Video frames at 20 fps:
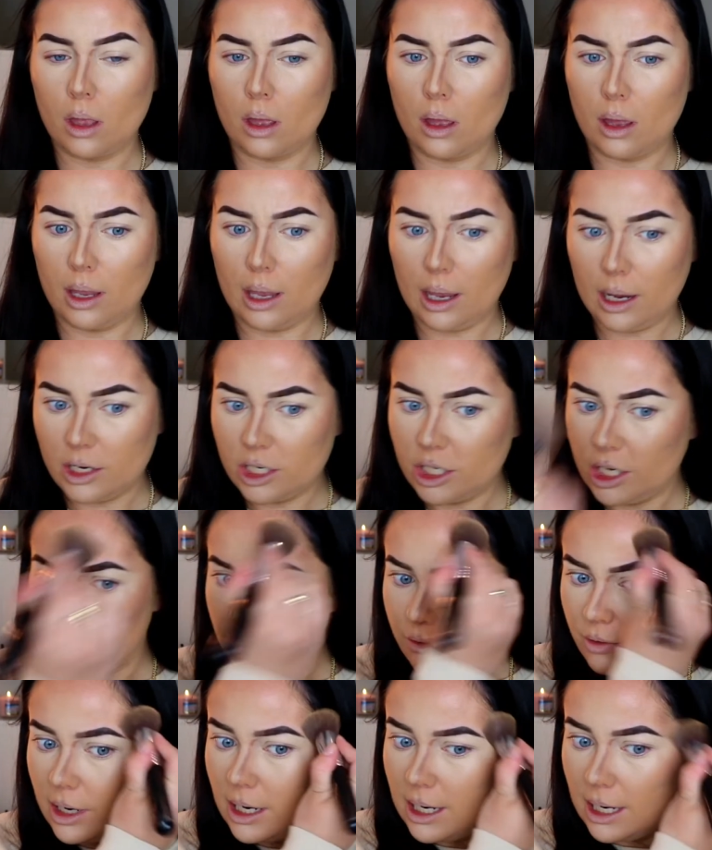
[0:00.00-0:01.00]
I actually
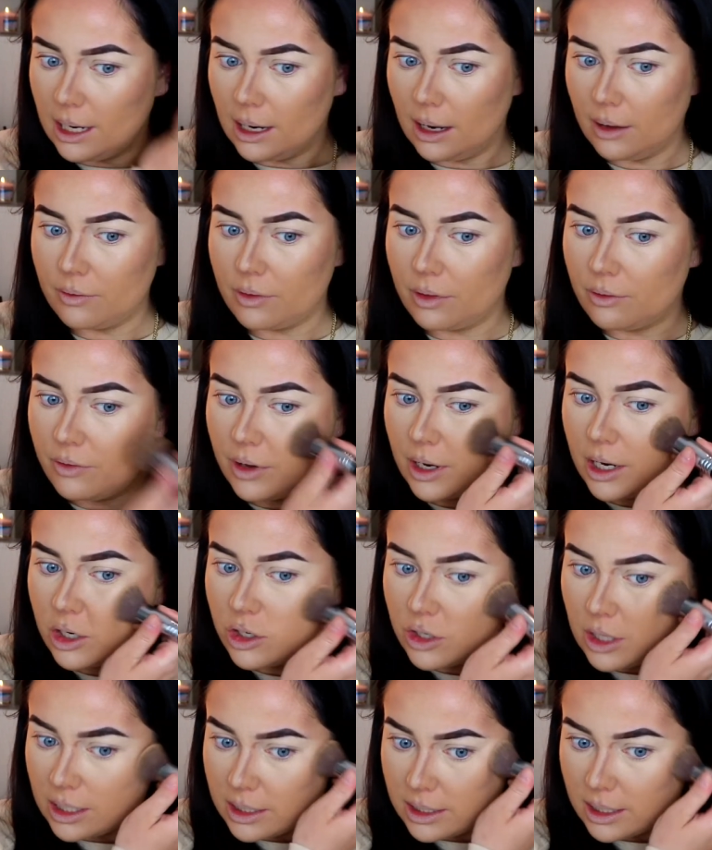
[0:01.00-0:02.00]
really love the finish
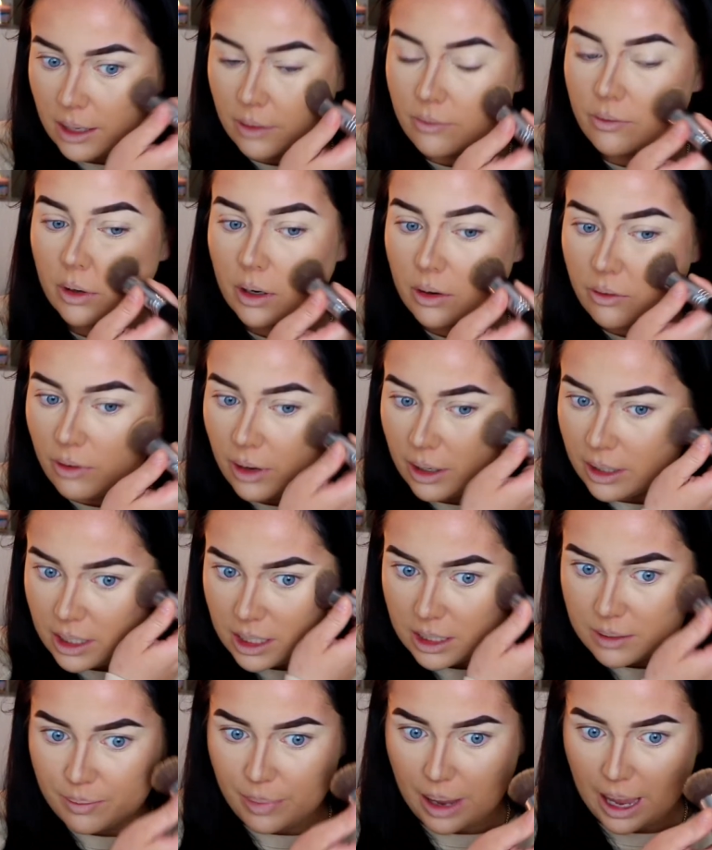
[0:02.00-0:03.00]
that's given. I find
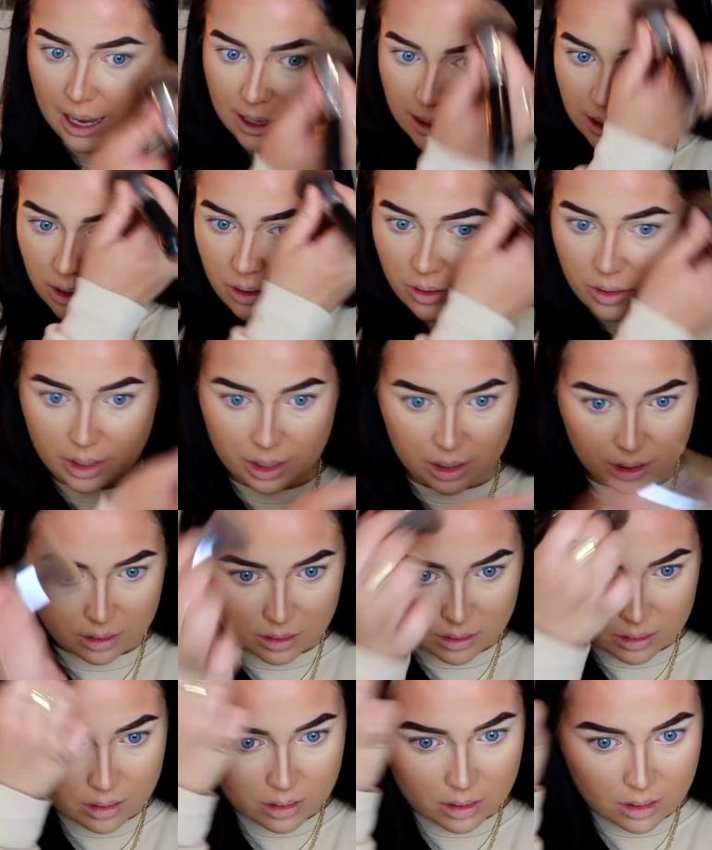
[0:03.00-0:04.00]
this better than
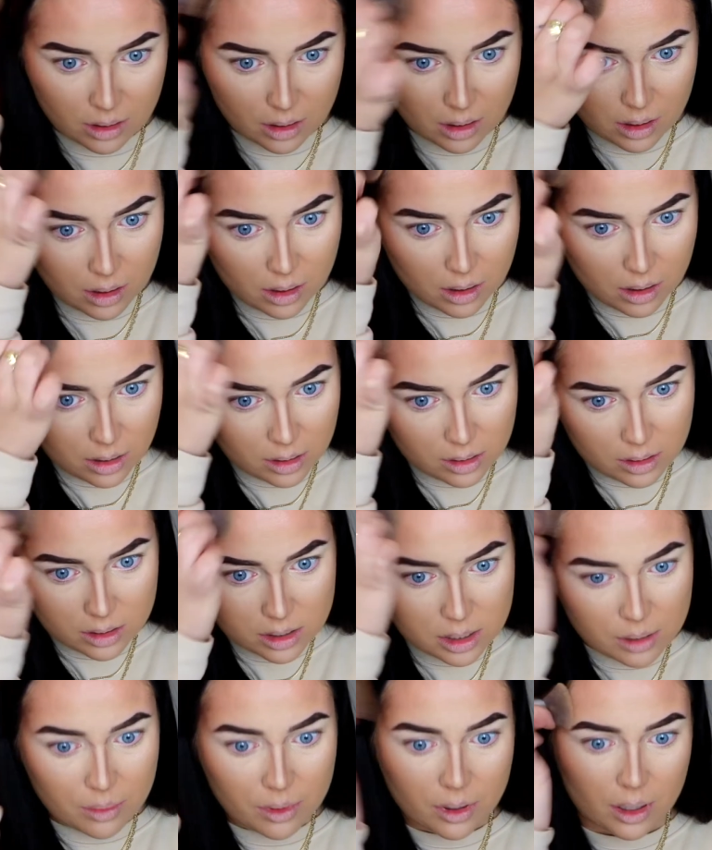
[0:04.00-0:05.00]

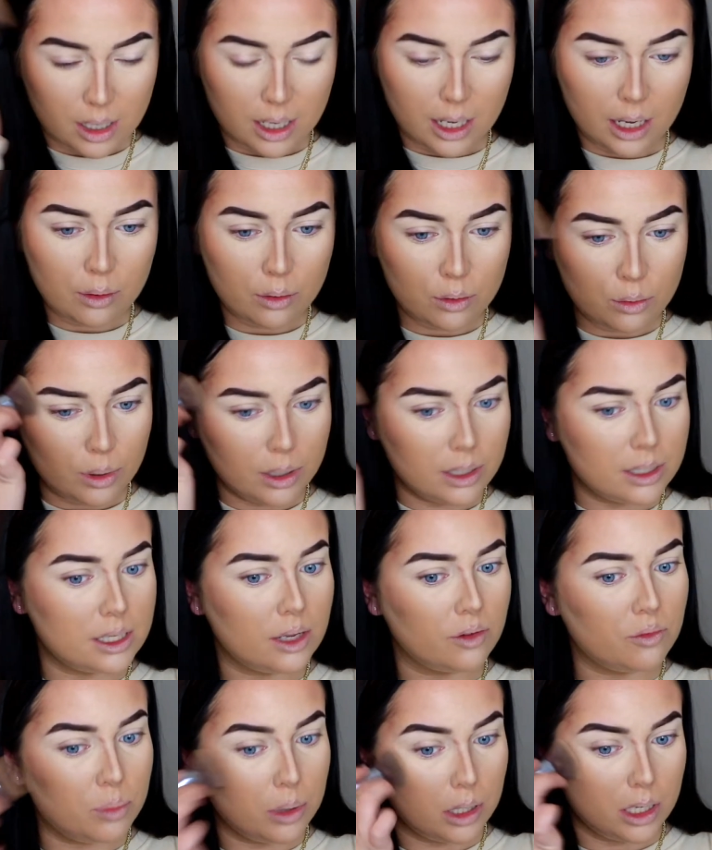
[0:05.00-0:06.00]
some of the liquid ones
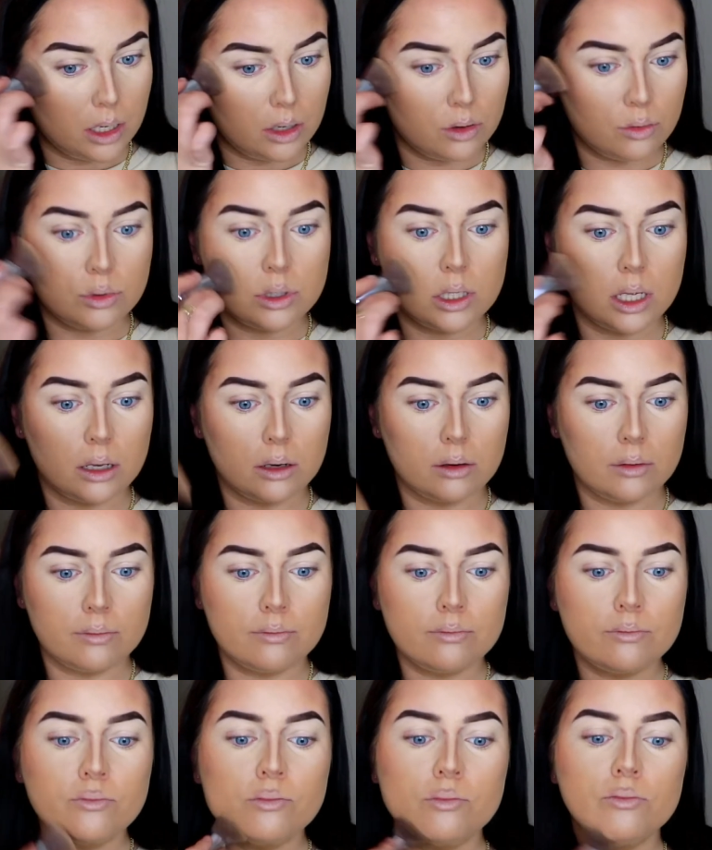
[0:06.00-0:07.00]
I've been using.
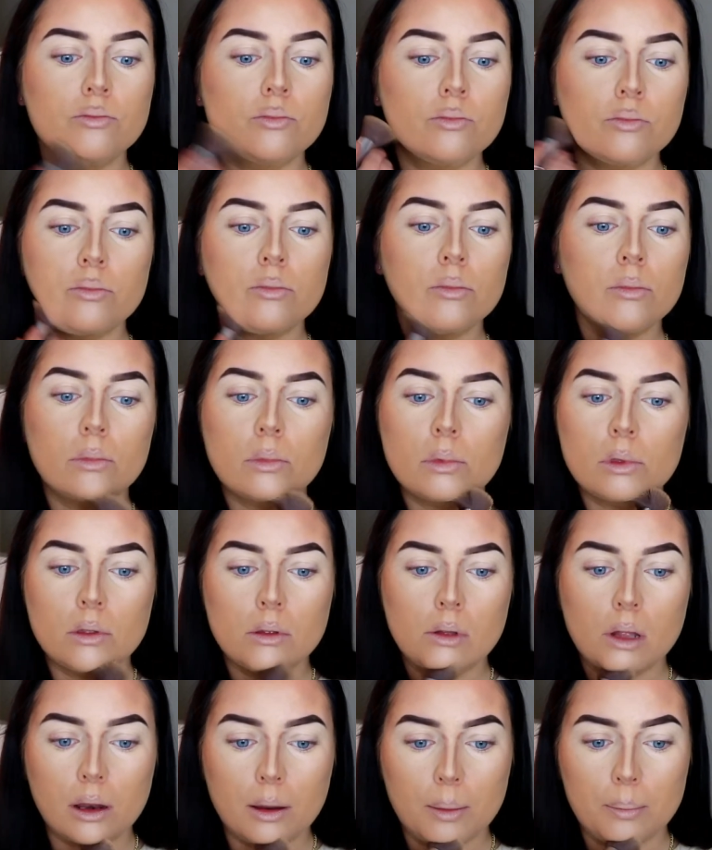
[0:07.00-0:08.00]

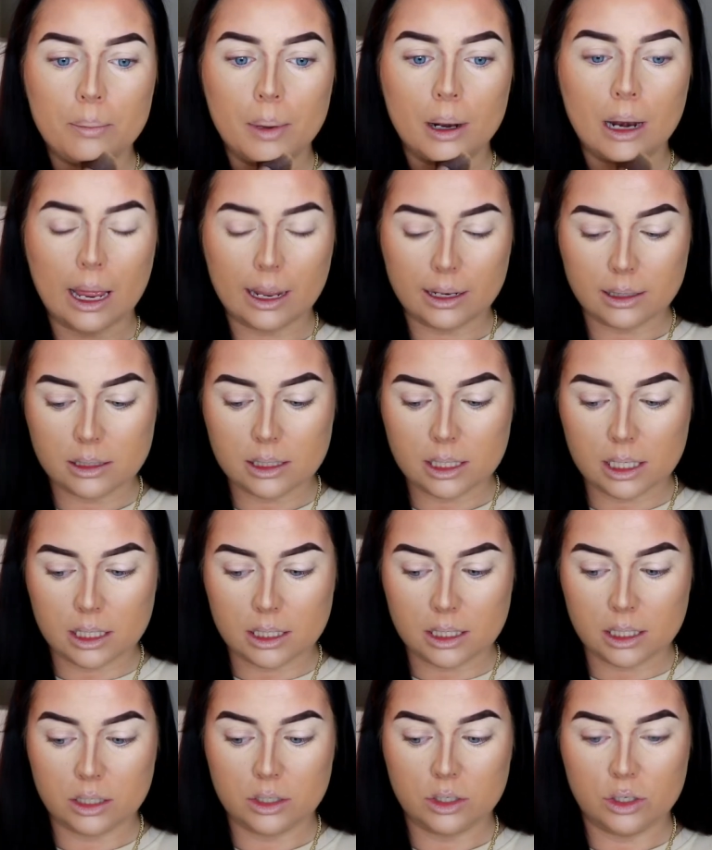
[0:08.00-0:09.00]
It blends
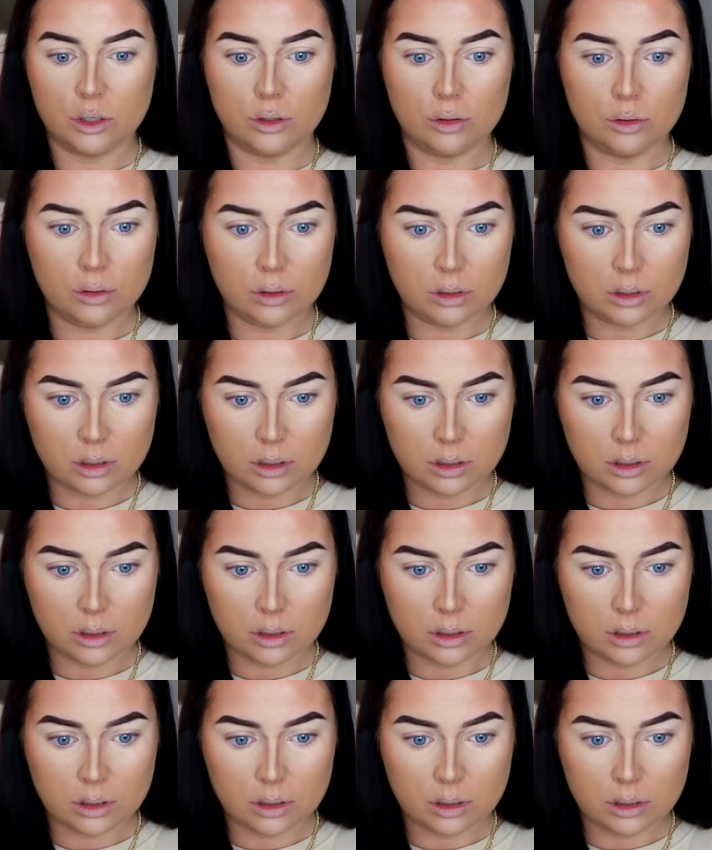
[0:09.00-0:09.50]
easier too.